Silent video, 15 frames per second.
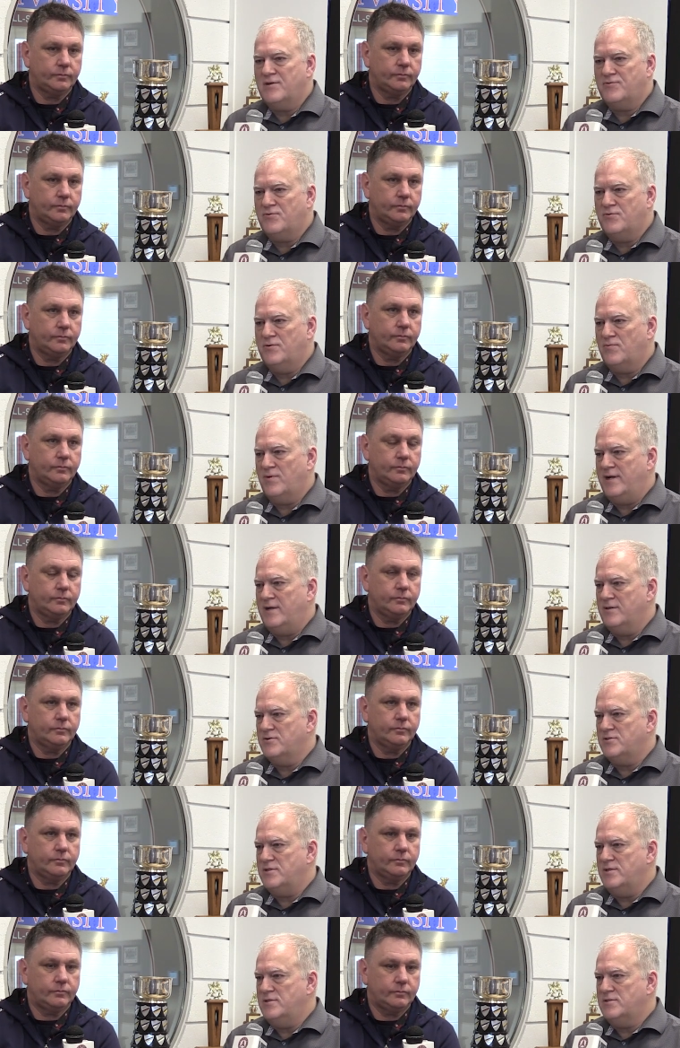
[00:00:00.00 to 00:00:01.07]
Speaker 1: uh, through the regular
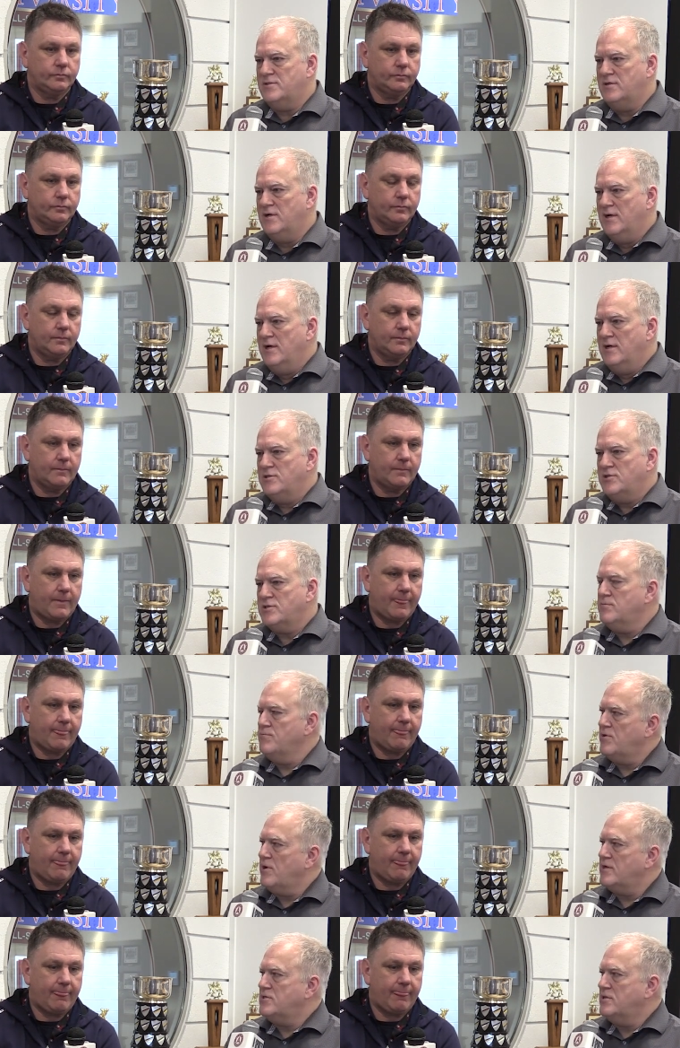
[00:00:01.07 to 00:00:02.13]
season. Just some
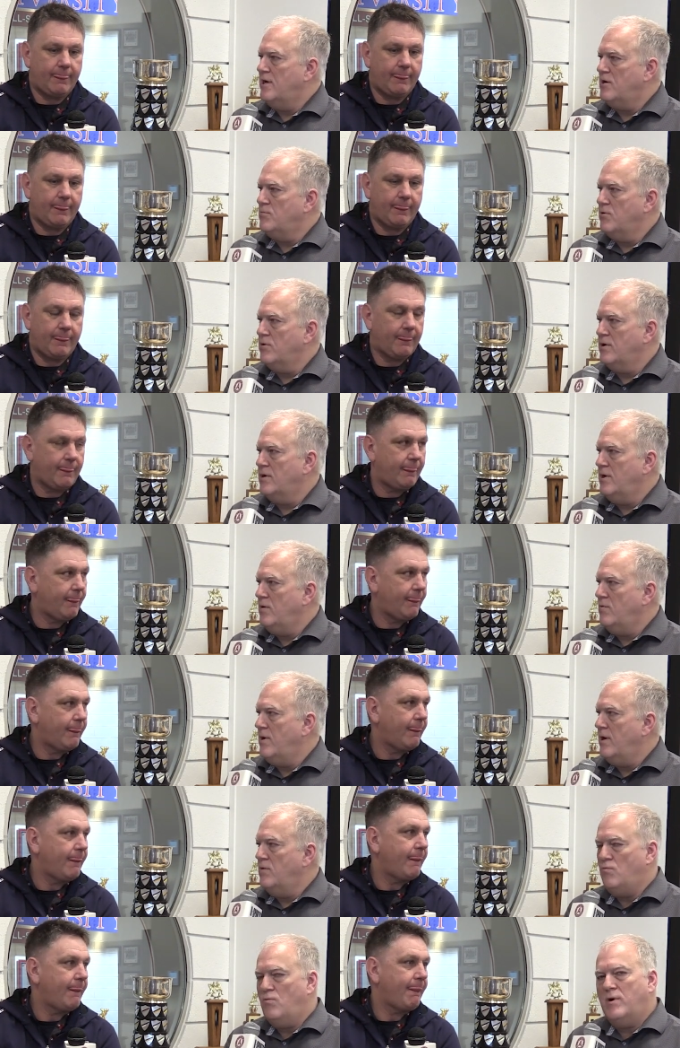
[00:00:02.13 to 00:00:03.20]
thoughts on Alberta and,
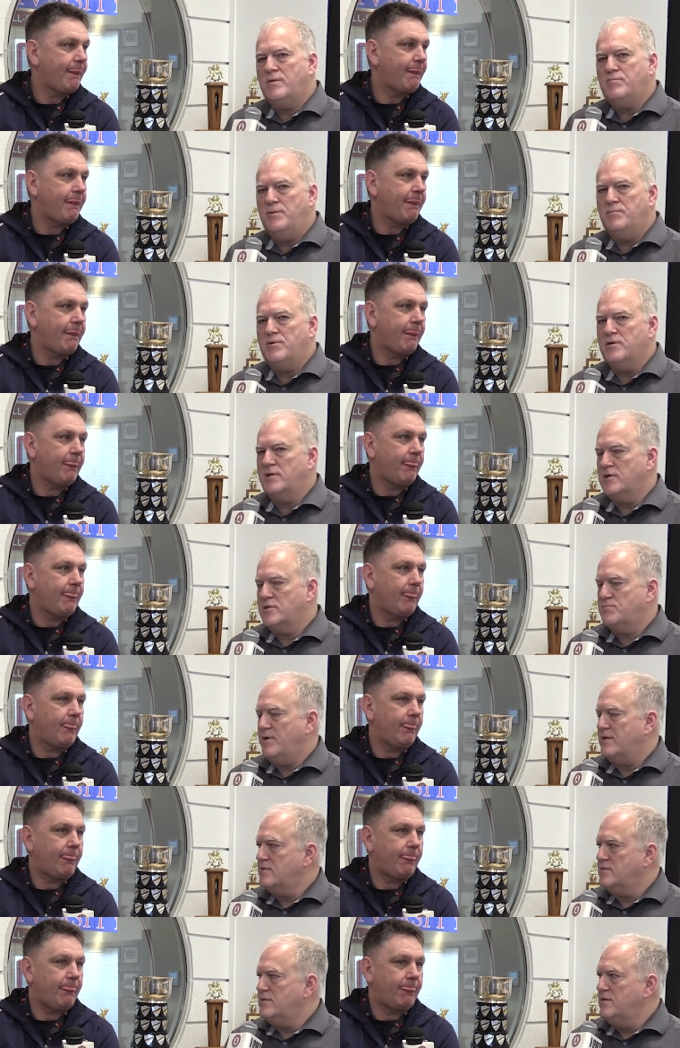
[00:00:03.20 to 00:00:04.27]
and what people can
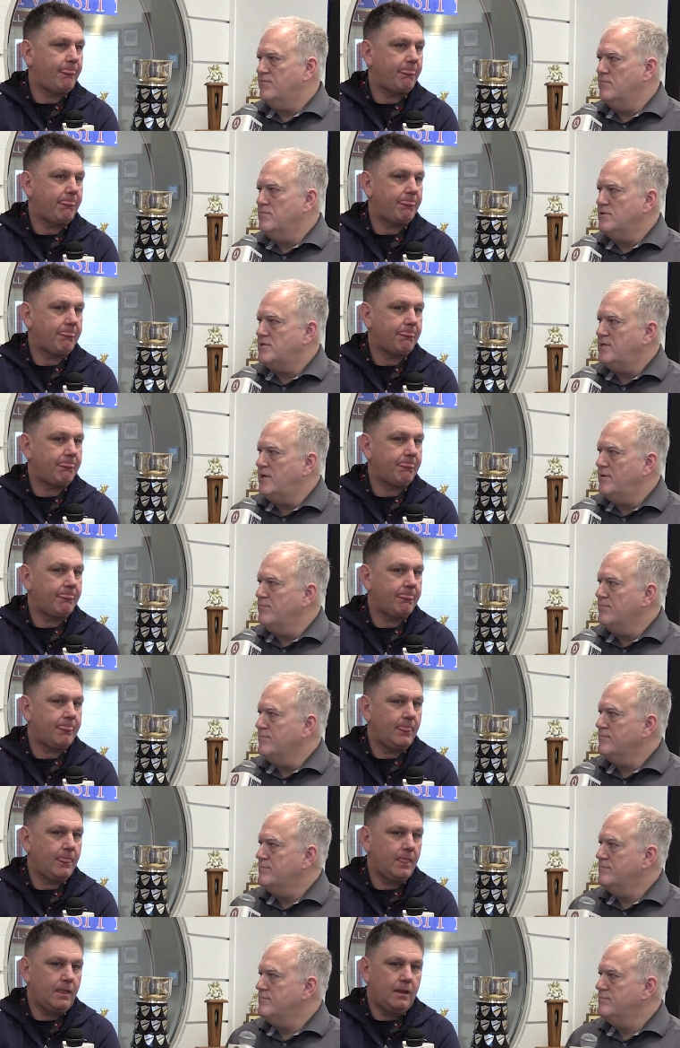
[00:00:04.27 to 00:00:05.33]
expect to see from this team.
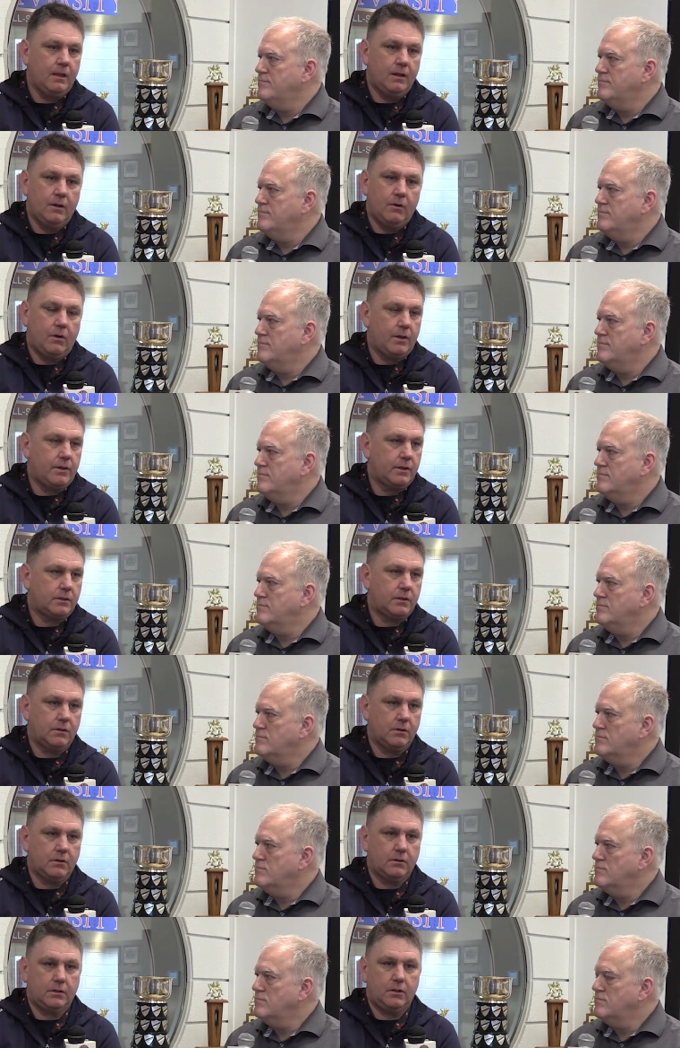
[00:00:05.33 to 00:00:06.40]
Speaker 2: Well, I think
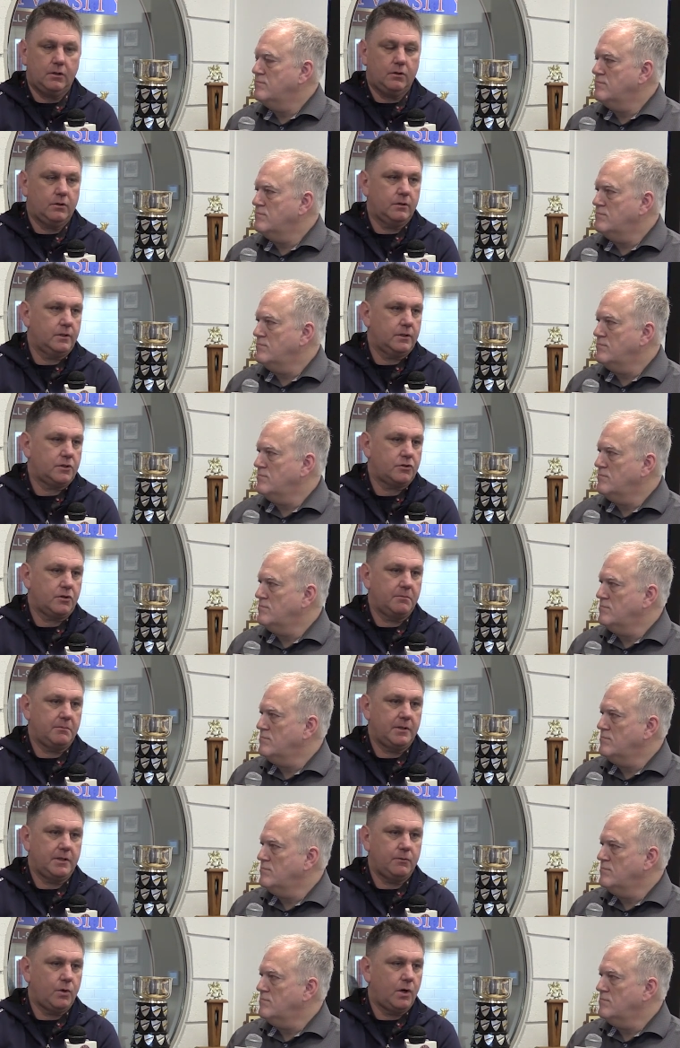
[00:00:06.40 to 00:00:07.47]
they're you know an
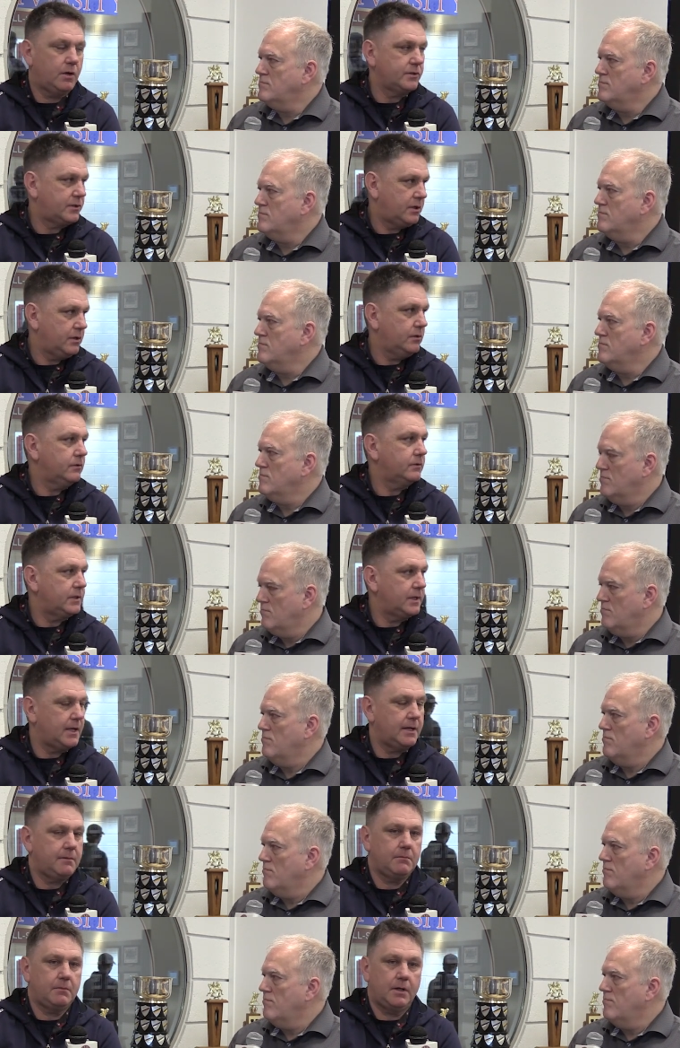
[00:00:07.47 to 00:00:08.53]
extremely well-skilled
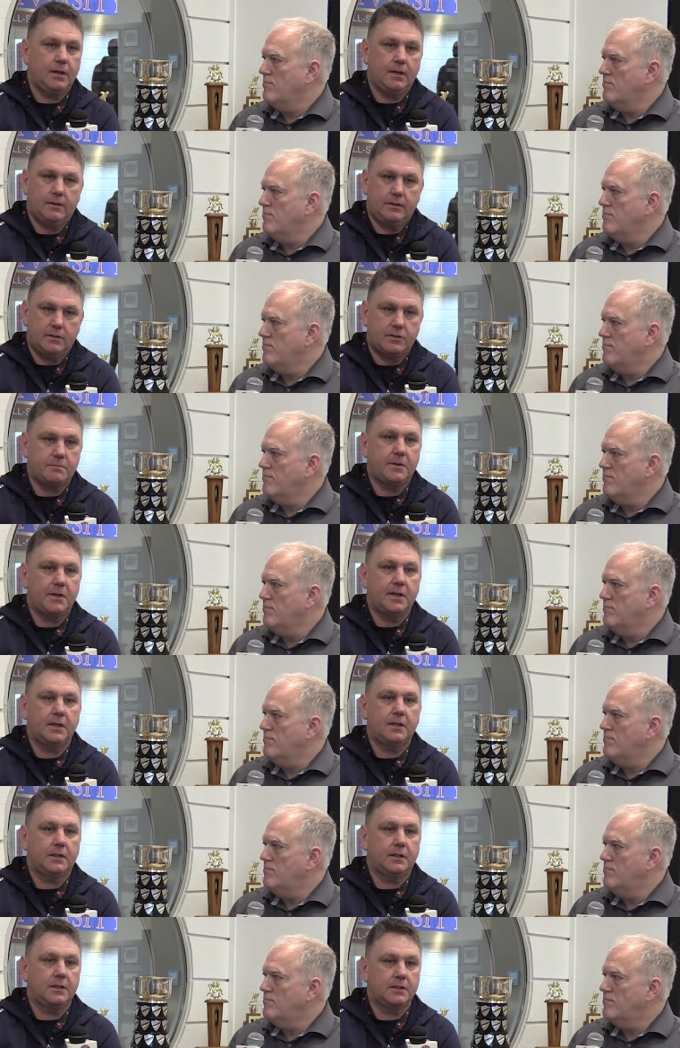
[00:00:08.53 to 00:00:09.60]
team uh, that's big and